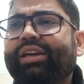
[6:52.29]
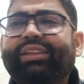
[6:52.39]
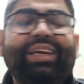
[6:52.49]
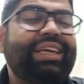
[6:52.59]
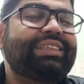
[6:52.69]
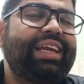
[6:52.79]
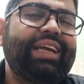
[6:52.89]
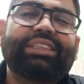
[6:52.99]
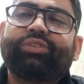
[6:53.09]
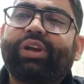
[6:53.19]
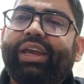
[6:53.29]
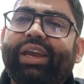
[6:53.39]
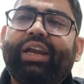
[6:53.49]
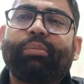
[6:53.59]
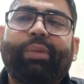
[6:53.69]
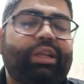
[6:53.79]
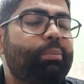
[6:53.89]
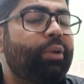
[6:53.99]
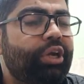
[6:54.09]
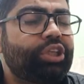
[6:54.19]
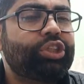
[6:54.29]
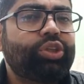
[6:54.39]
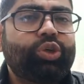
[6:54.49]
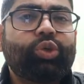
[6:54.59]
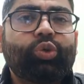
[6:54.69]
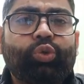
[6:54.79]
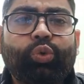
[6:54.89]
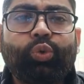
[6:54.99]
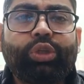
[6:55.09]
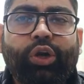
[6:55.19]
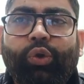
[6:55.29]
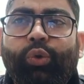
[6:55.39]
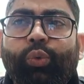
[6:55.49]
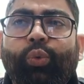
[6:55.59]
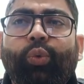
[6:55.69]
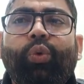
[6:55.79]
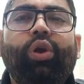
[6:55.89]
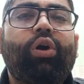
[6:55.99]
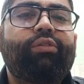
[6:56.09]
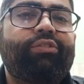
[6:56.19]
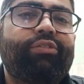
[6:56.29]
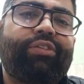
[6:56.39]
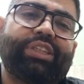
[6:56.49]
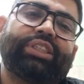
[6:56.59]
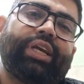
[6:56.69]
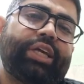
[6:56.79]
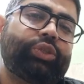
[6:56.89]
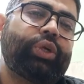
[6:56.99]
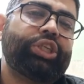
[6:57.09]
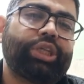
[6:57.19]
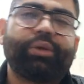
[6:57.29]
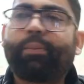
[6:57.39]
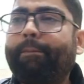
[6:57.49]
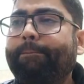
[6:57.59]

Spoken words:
These elites were created by the British through the tool of Western education.